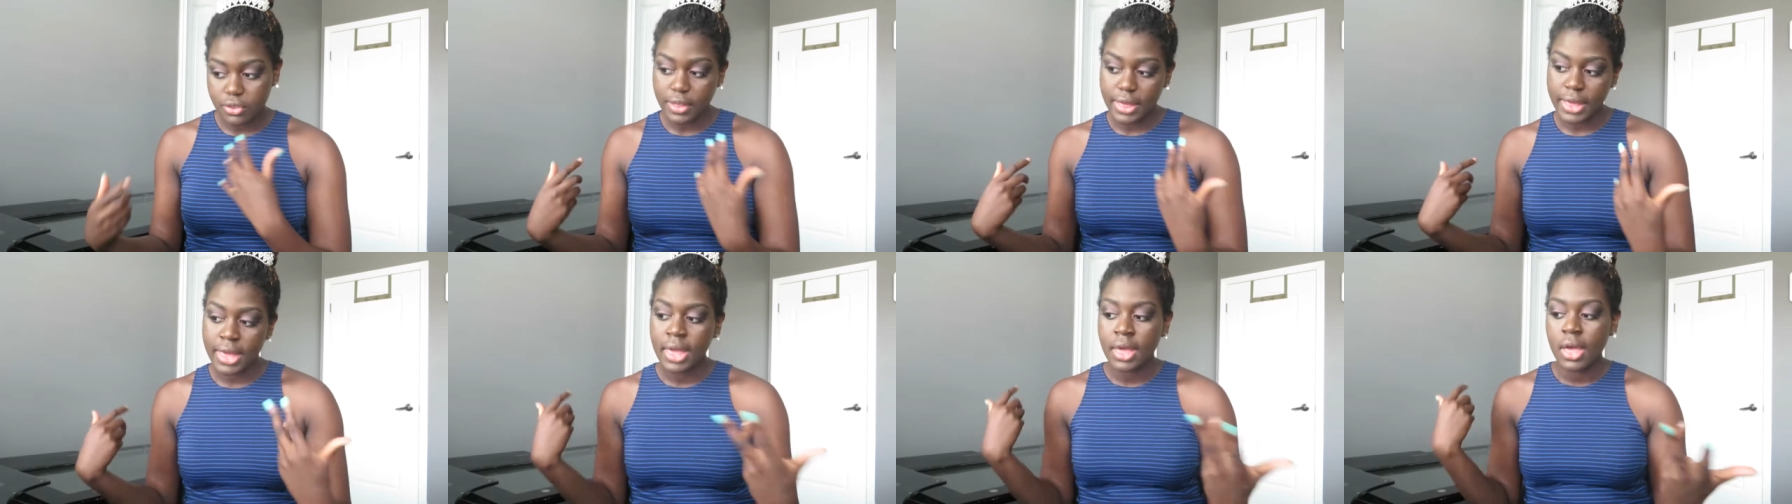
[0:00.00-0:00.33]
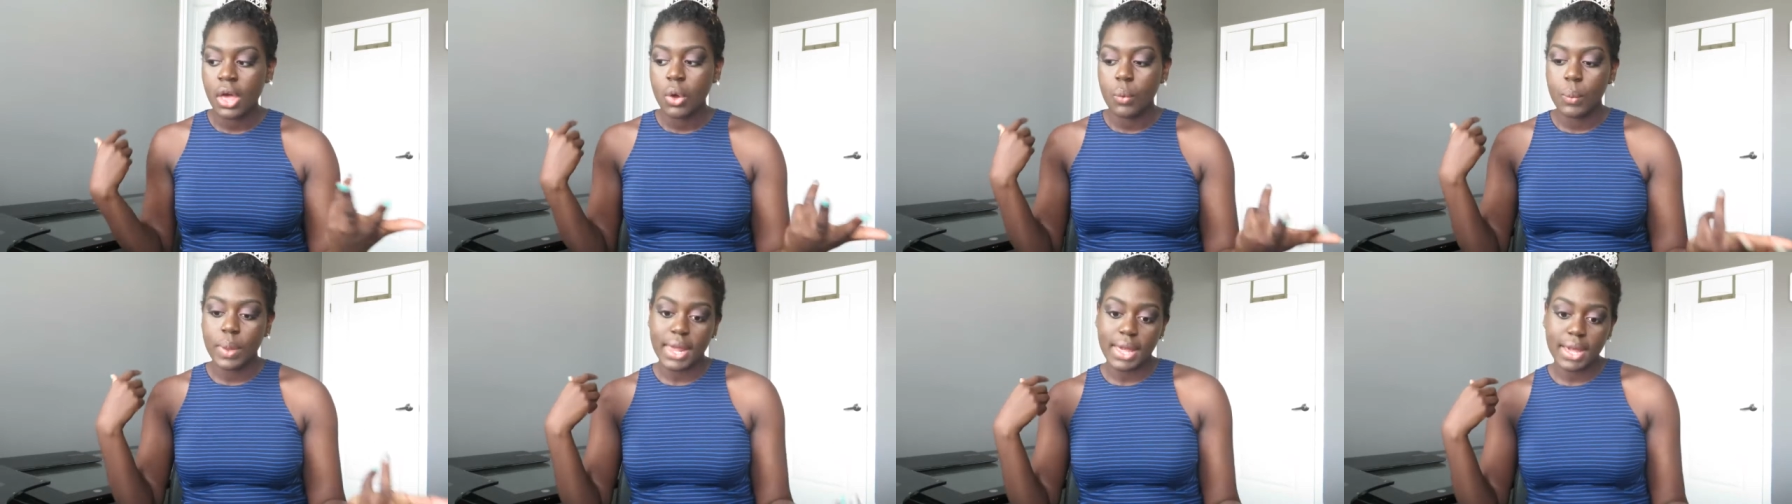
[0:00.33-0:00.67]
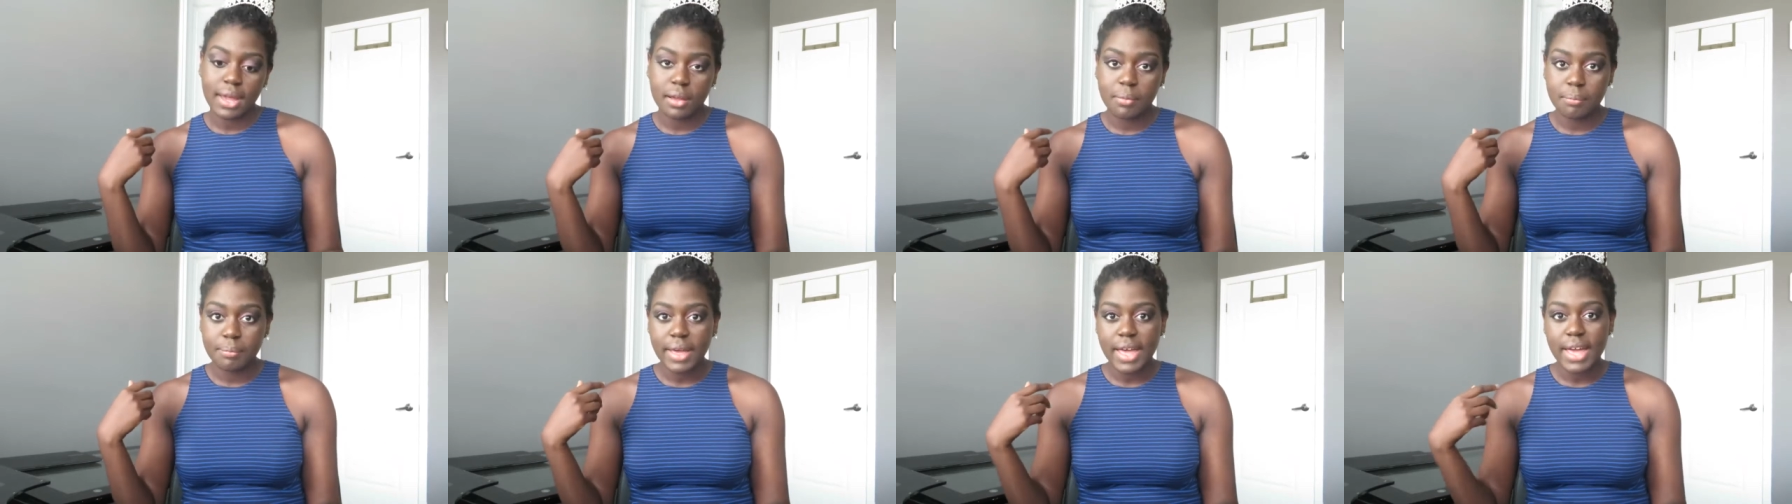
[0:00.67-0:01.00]
So like when I
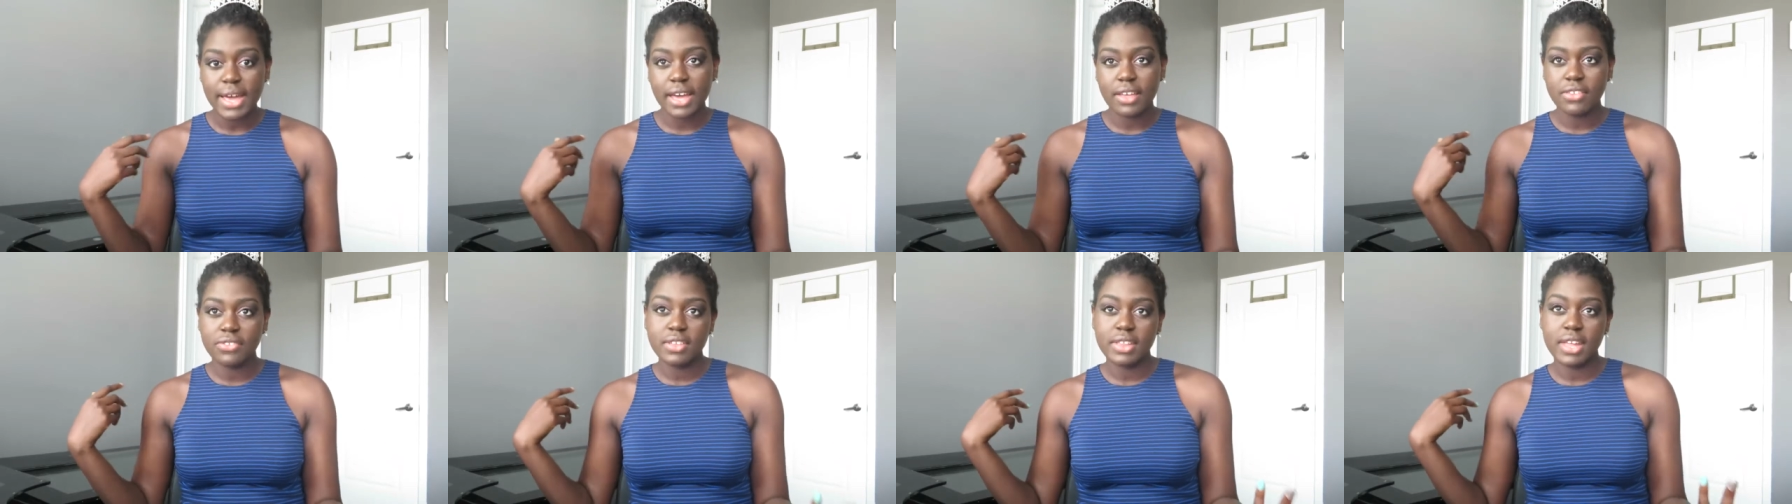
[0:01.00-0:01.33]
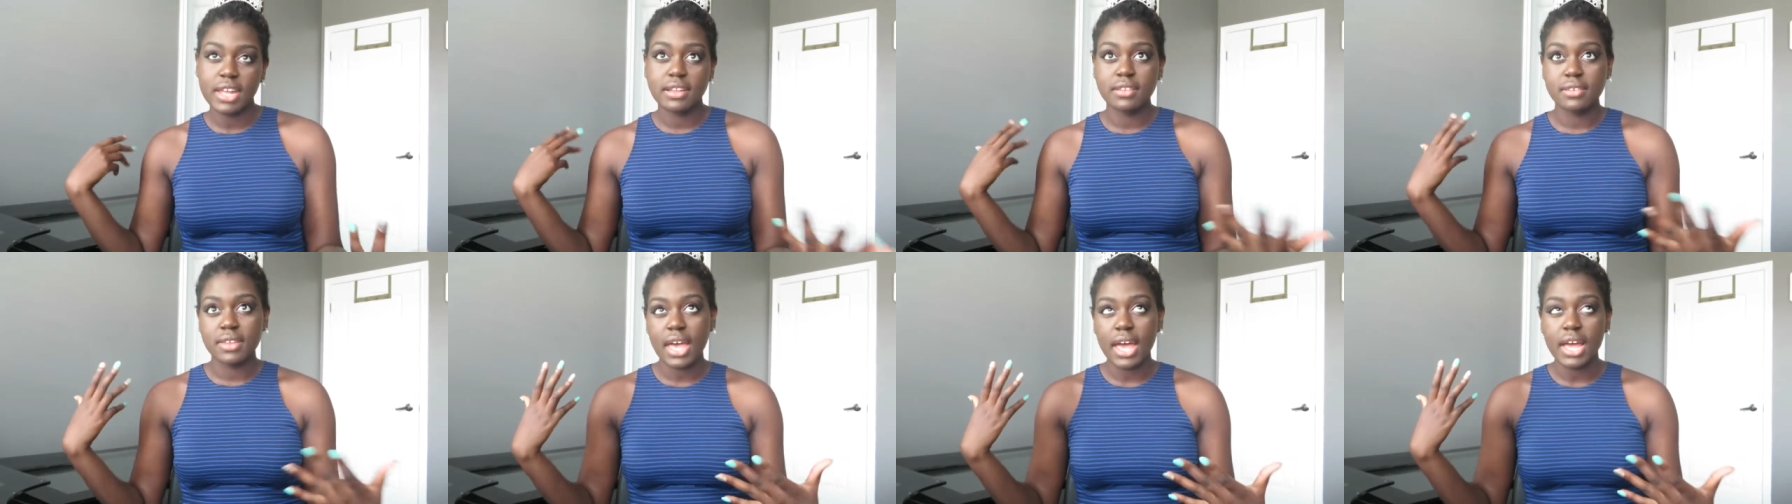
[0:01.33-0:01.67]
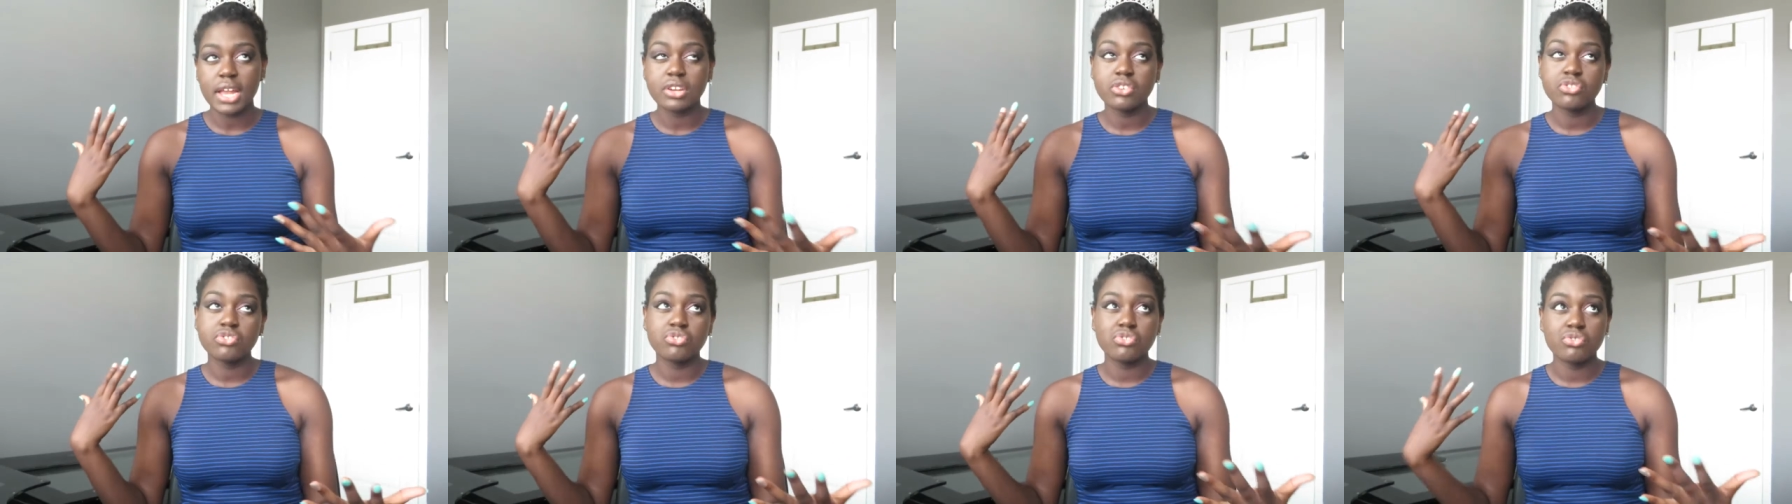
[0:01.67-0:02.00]
come back I see like
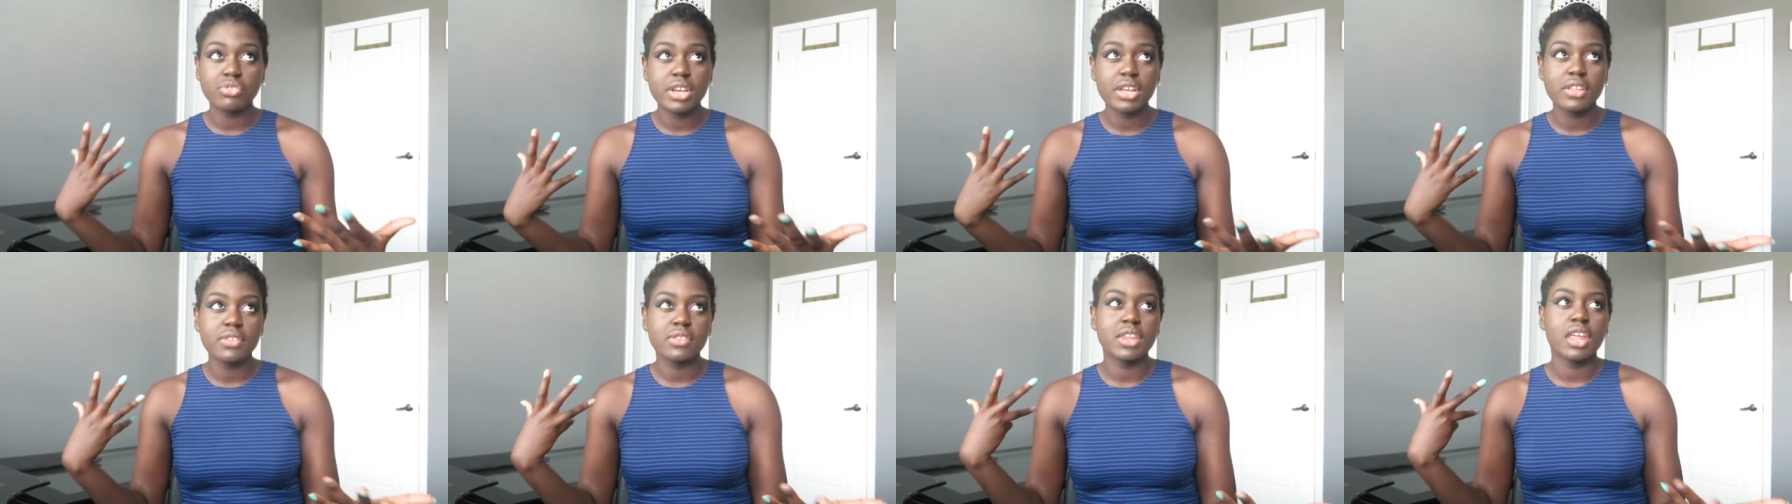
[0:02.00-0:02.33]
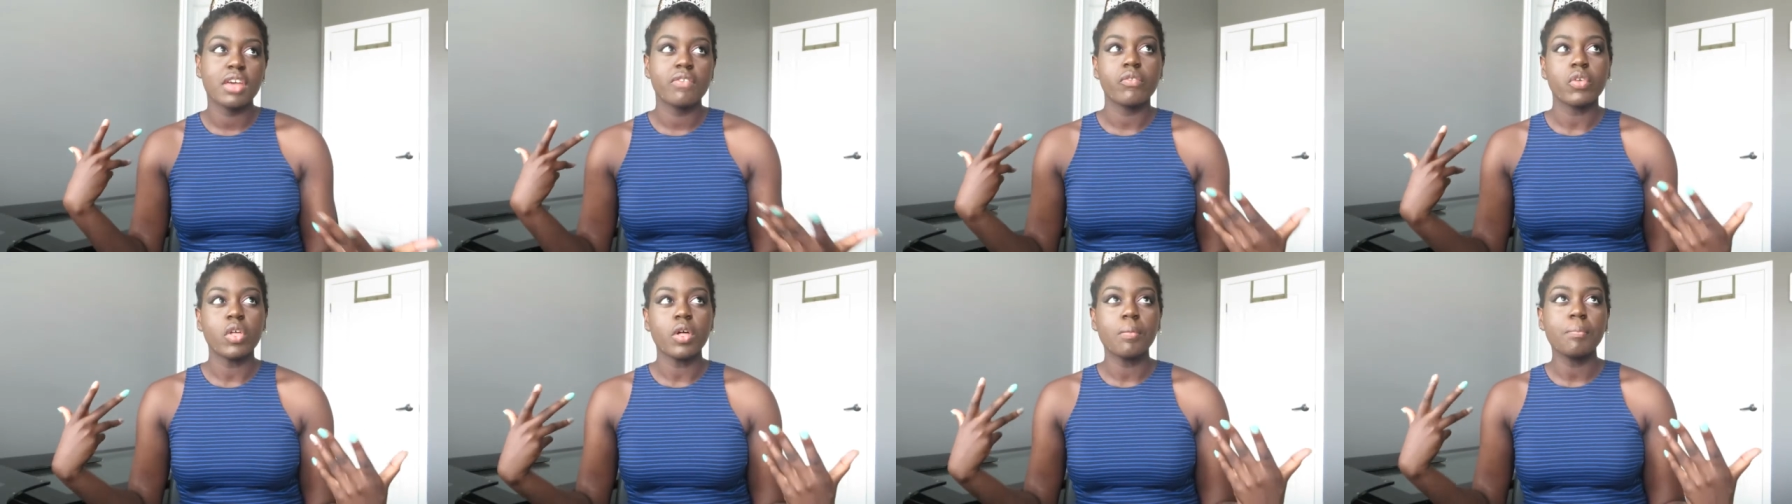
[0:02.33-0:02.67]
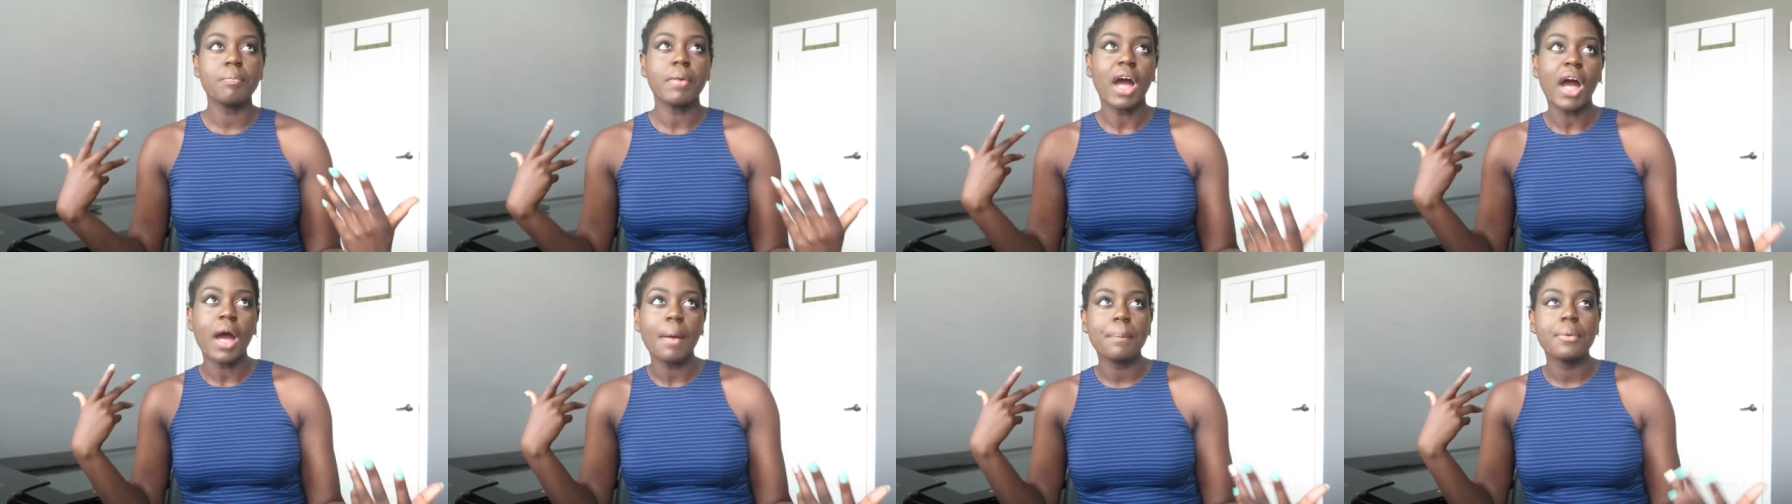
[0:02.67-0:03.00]
10 streaks and I feel
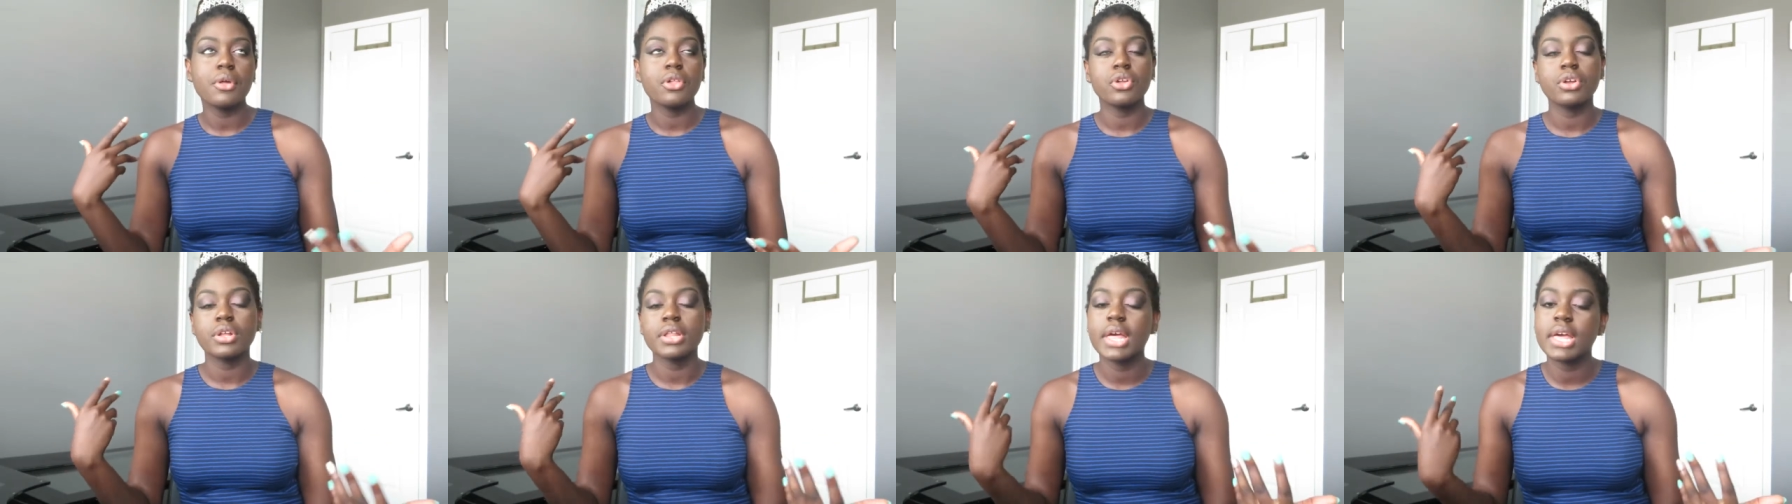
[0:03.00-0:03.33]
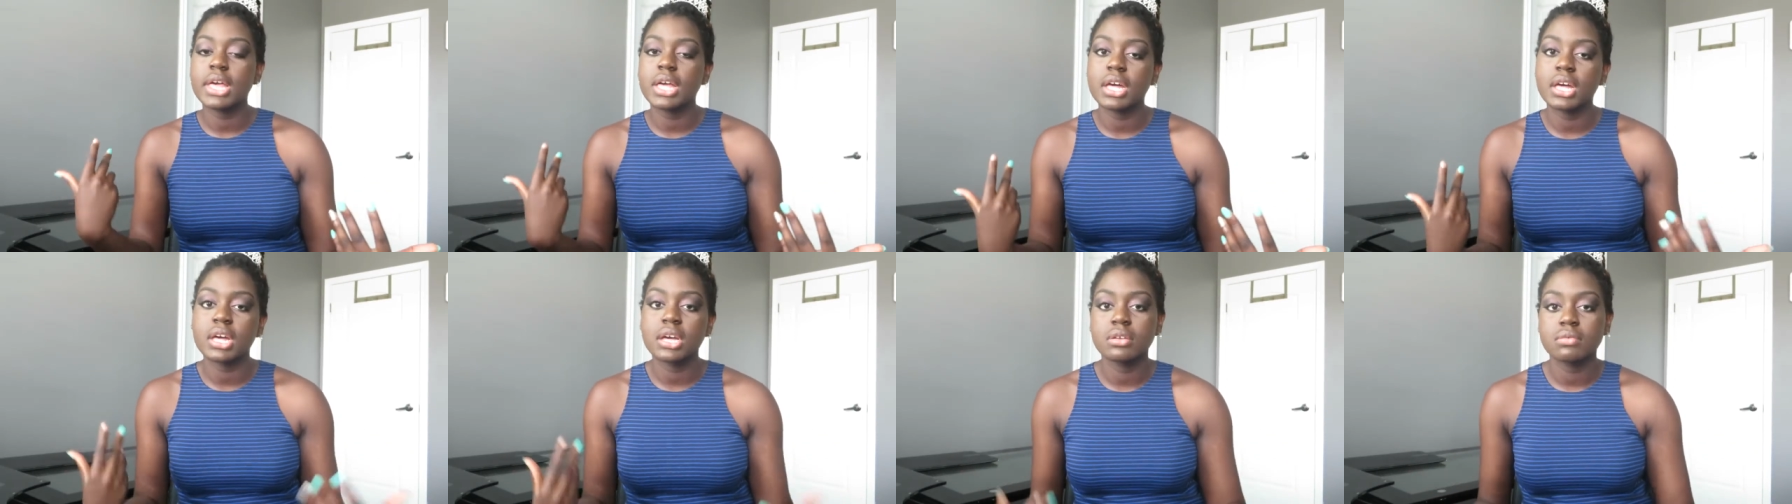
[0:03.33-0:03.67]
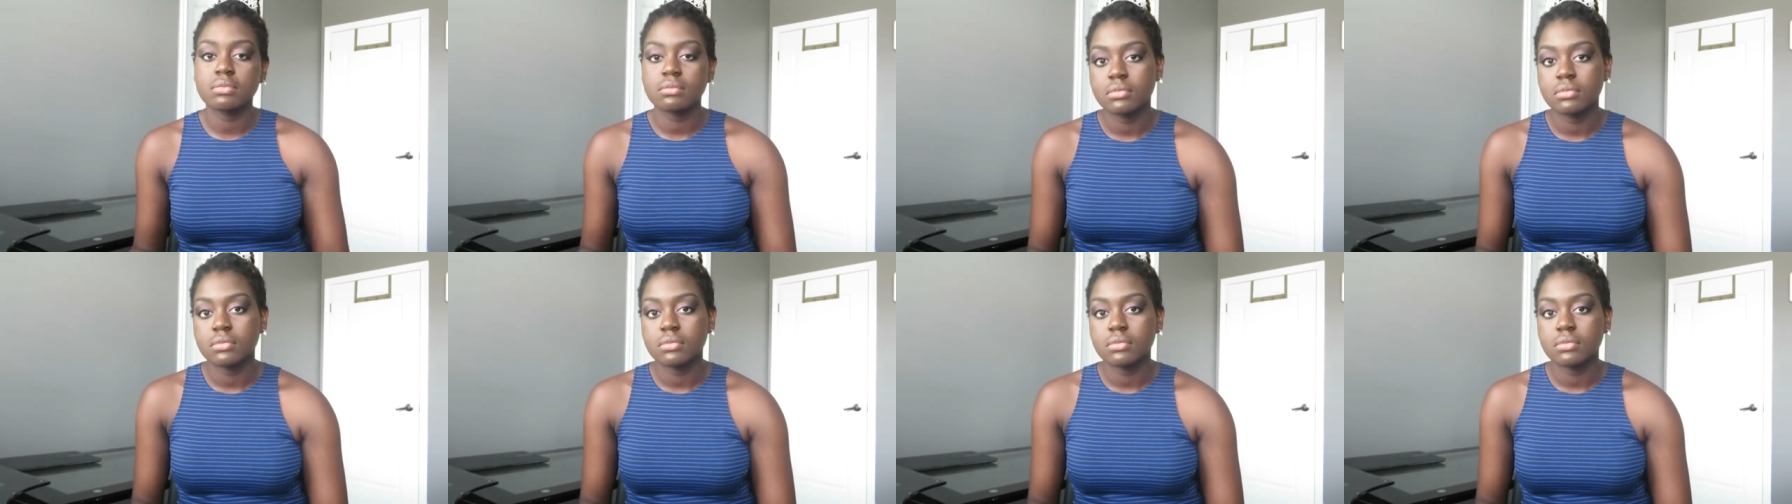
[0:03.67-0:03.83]
popular like